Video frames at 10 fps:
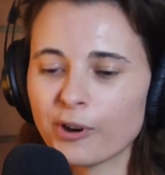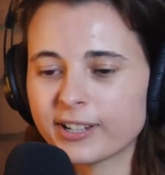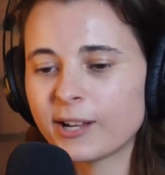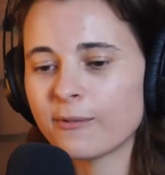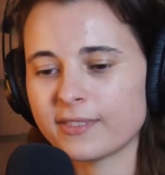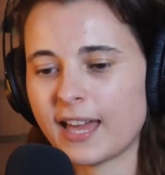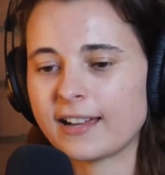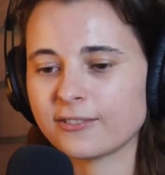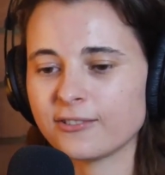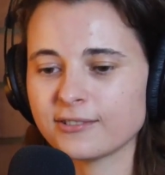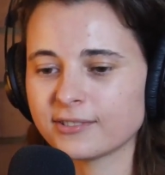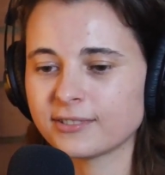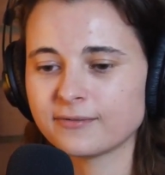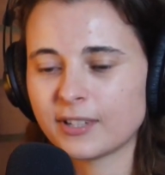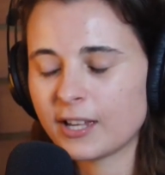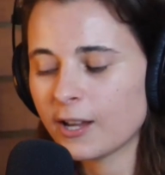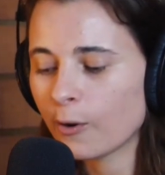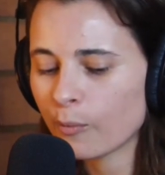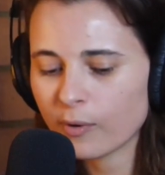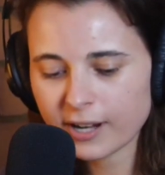working with actors.
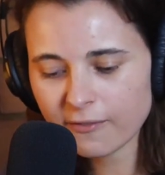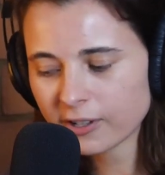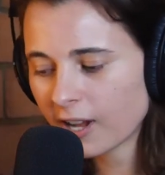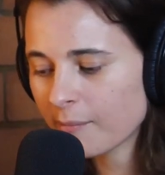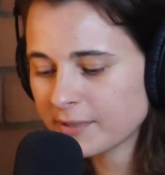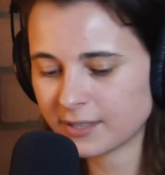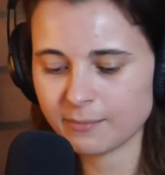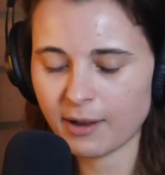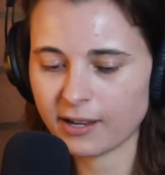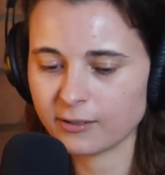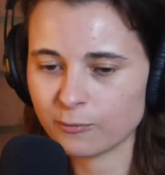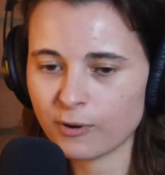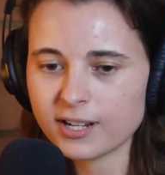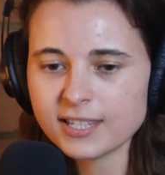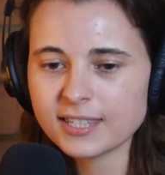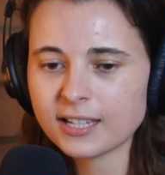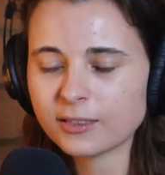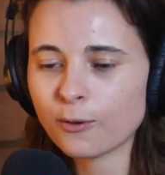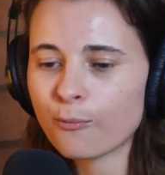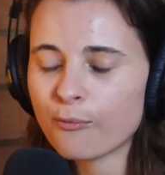whatever comes to mind, what is like the